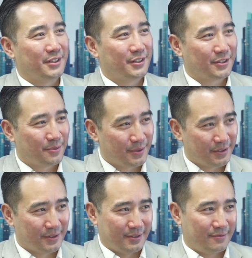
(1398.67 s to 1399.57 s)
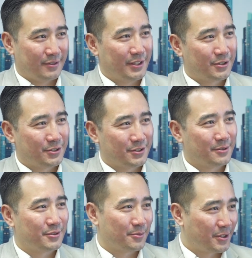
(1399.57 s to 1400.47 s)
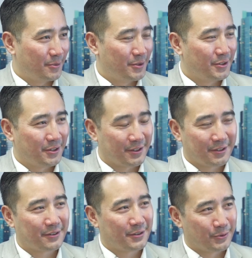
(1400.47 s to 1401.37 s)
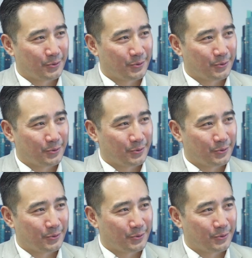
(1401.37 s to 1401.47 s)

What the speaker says: You're going to build relationships, a community here,